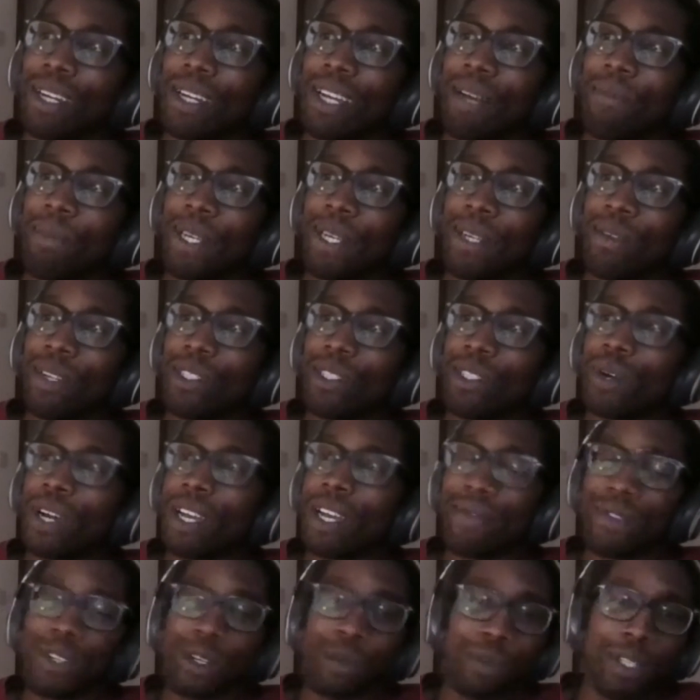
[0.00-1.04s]
I mean, do I
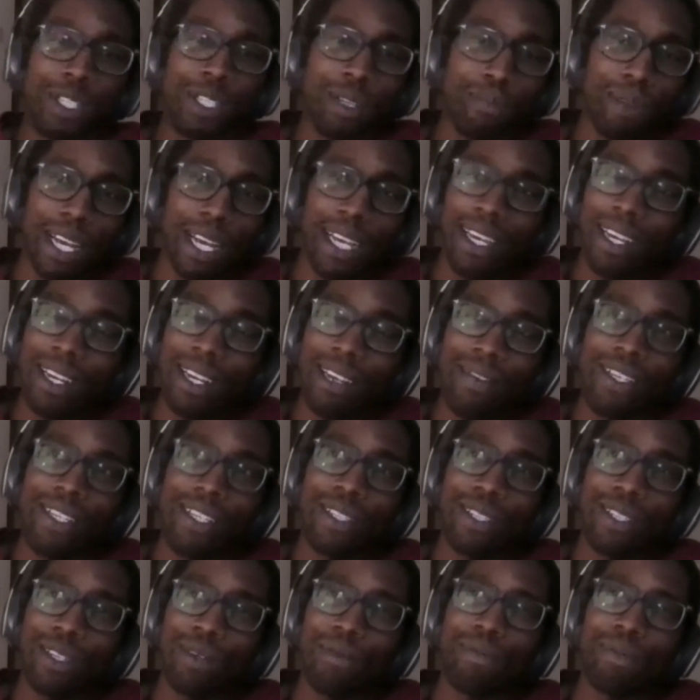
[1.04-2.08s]
have numbers to back any of this
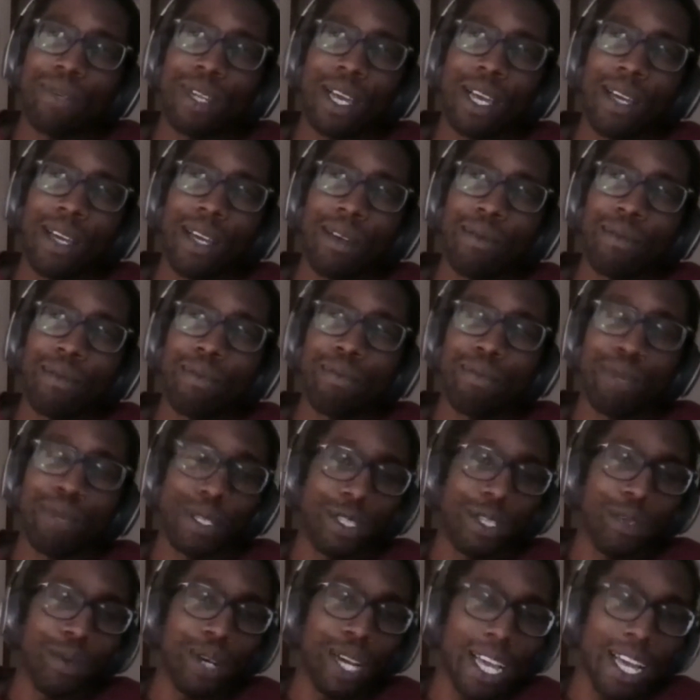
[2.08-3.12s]
up? No,
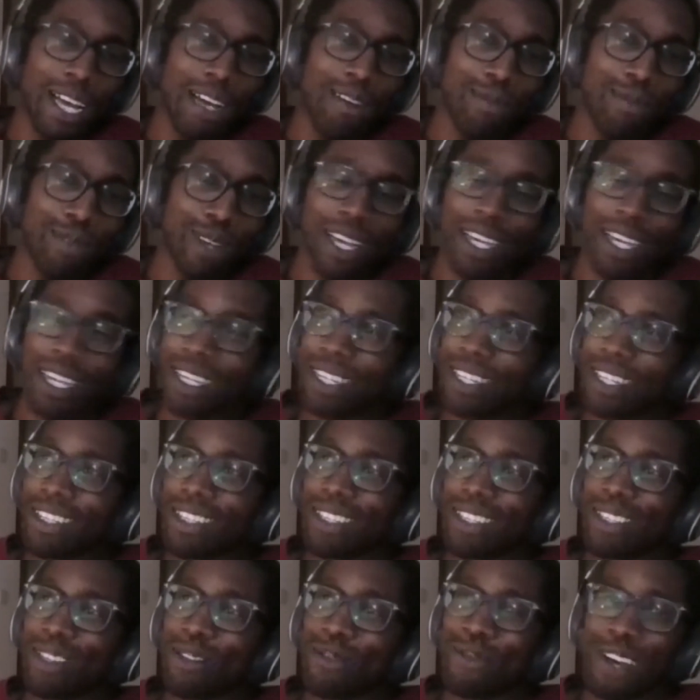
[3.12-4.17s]
but do I have like
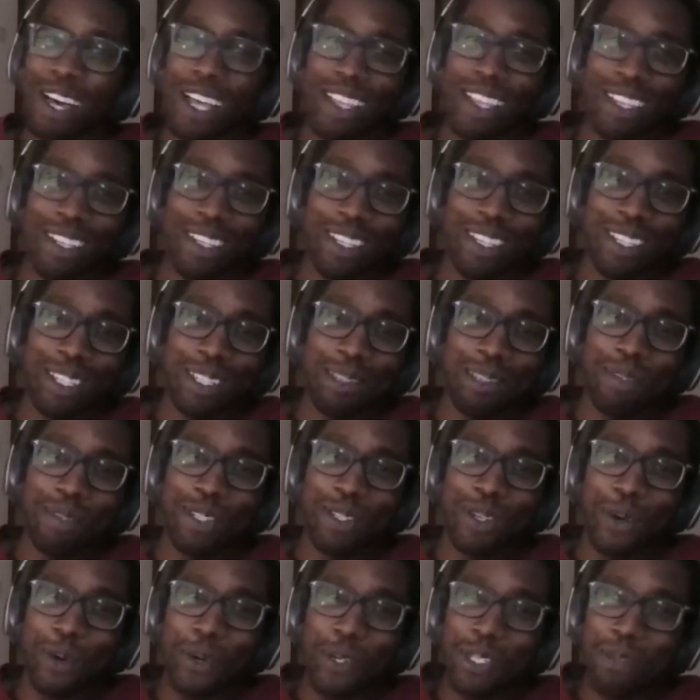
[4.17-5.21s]
the fact that this has been
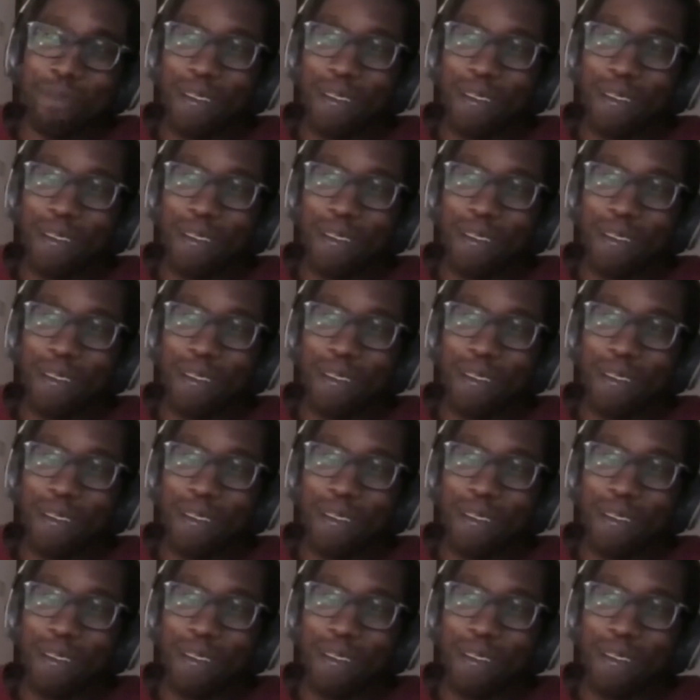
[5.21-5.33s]
talked